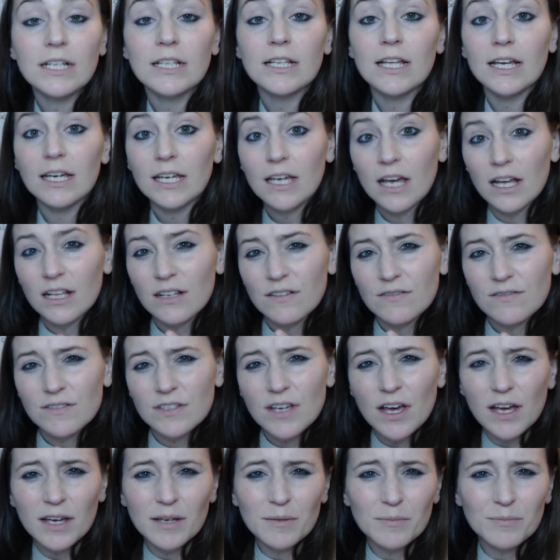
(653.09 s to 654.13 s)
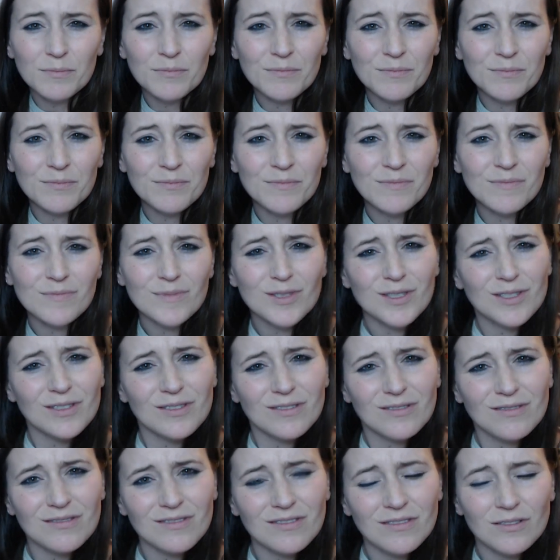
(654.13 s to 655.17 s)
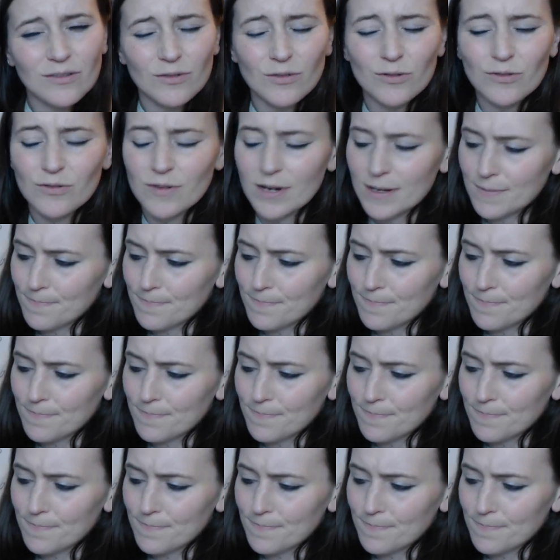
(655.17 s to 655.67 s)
like kind of time or